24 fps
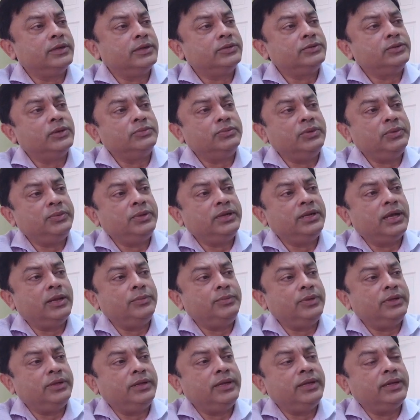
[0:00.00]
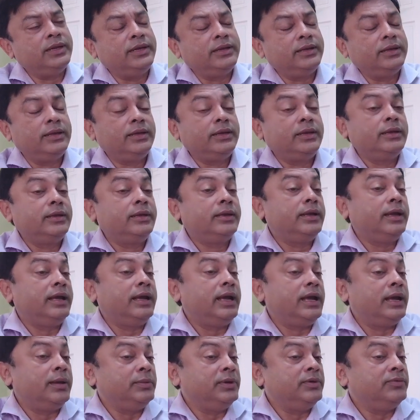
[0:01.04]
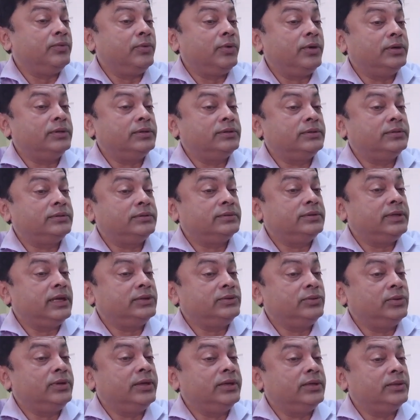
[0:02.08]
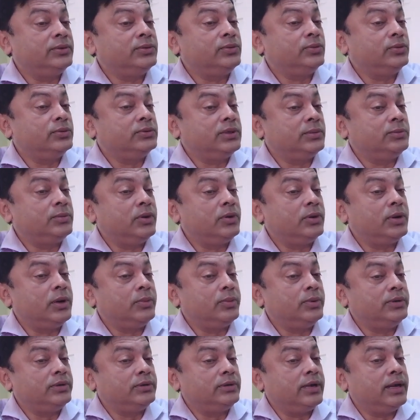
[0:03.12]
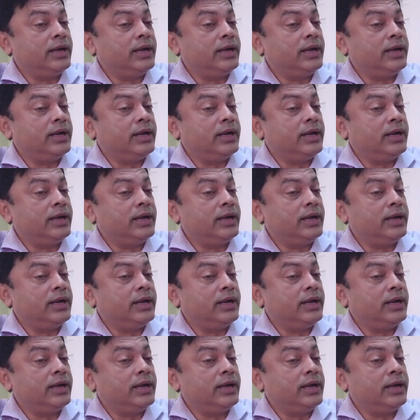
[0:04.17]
survey that we did, the first sexual intercourse among our